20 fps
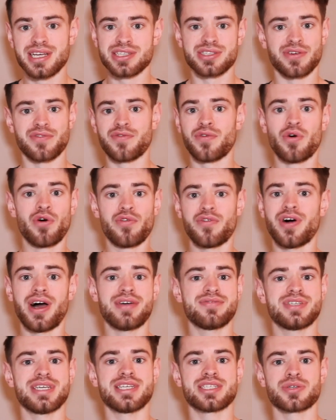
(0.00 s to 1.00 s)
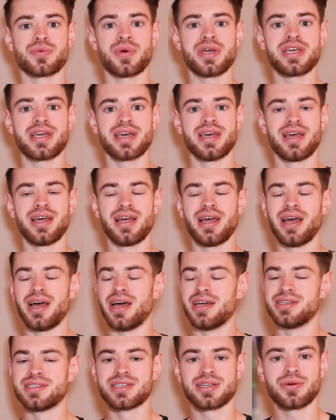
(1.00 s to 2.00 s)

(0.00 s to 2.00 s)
to 4 or 5 days a week. And